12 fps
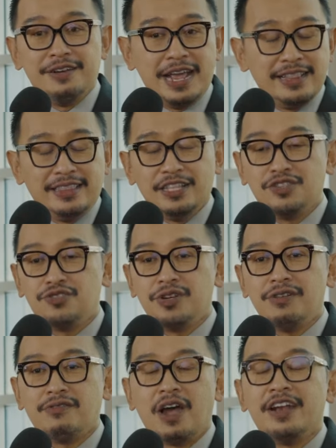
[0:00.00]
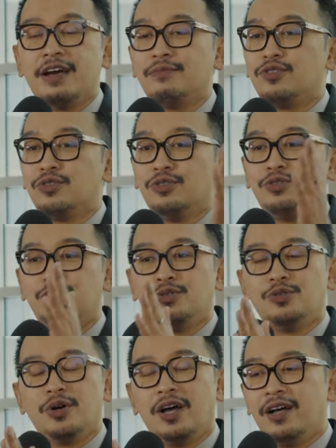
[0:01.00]
dentistry, right up
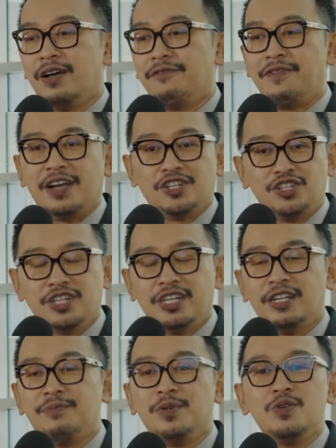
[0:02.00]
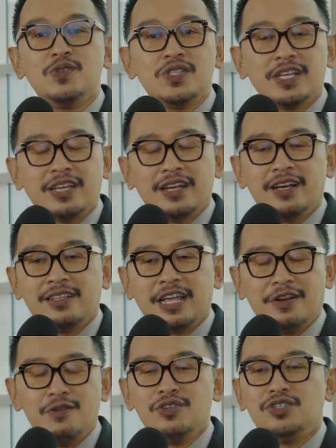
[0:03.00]
to fashion, music,
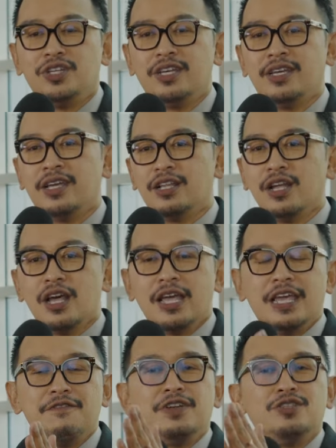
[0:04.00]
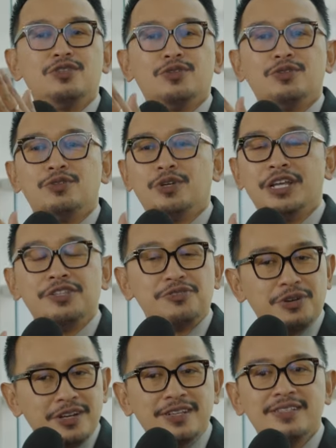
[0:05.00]
technology, even to
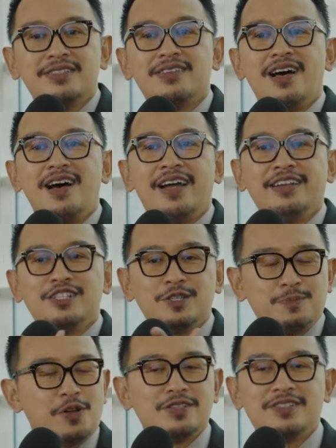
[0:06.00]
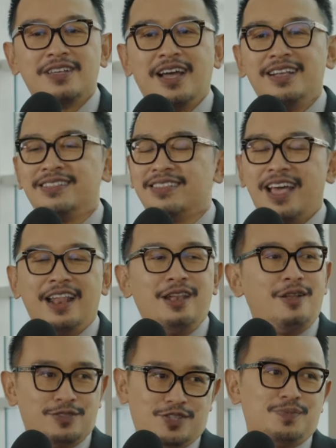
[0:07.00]
interior design, sports science,
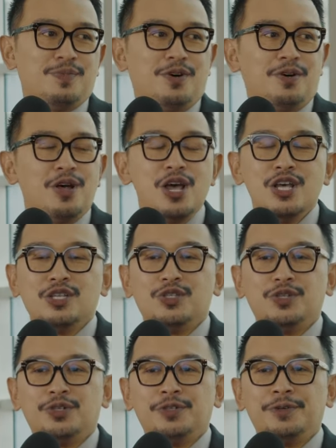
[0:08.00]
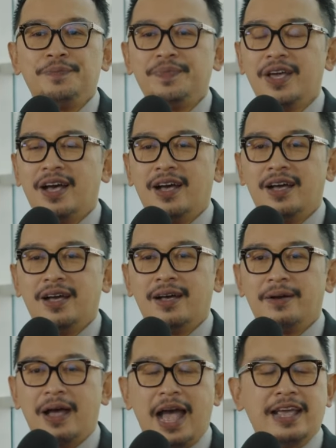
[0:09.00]
and lots more. So
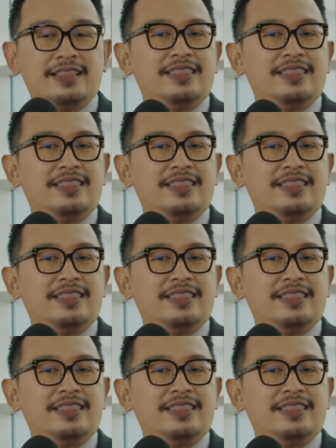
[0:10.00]
I